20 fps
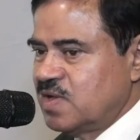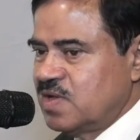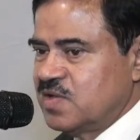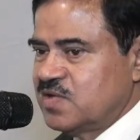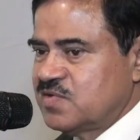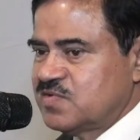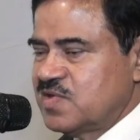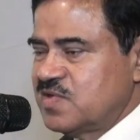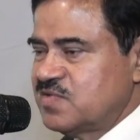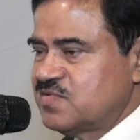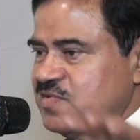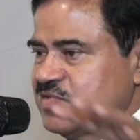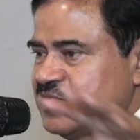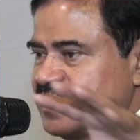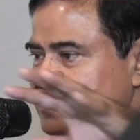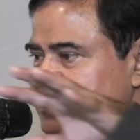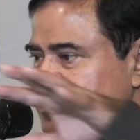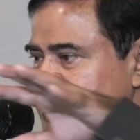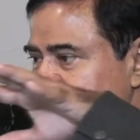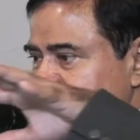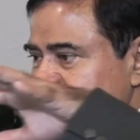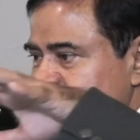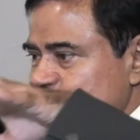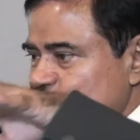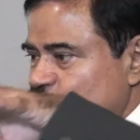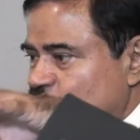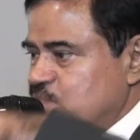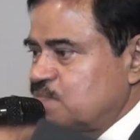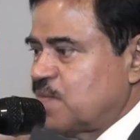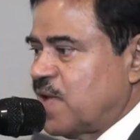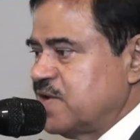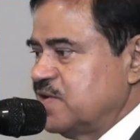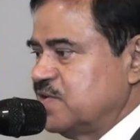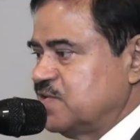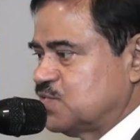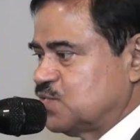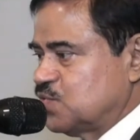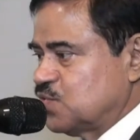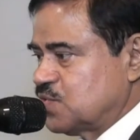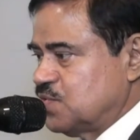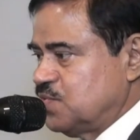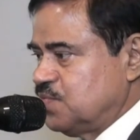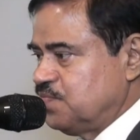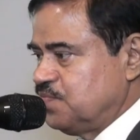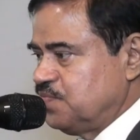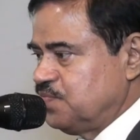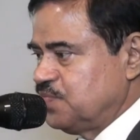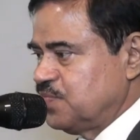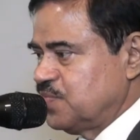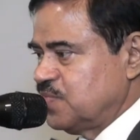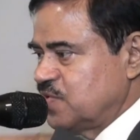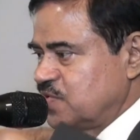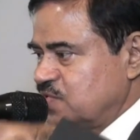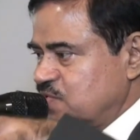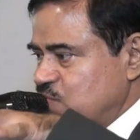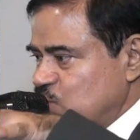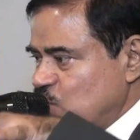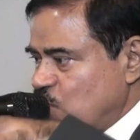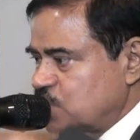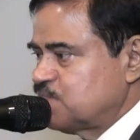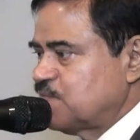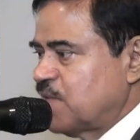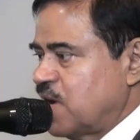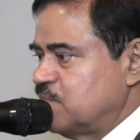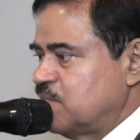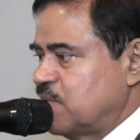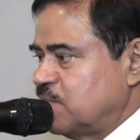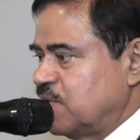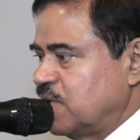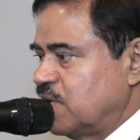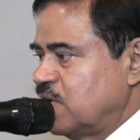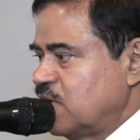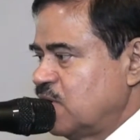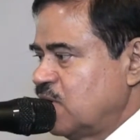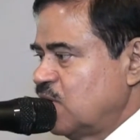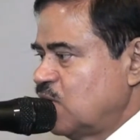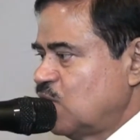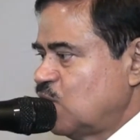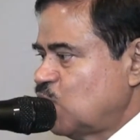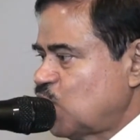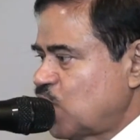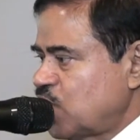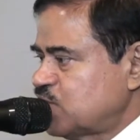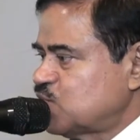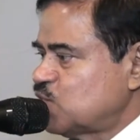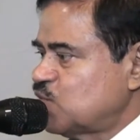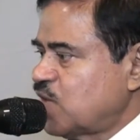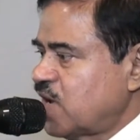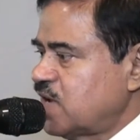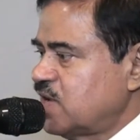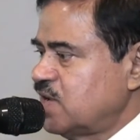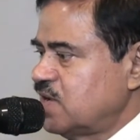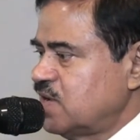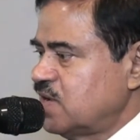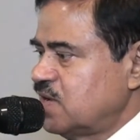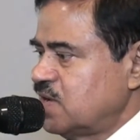Since this is not my issue, this is not my baby, why should I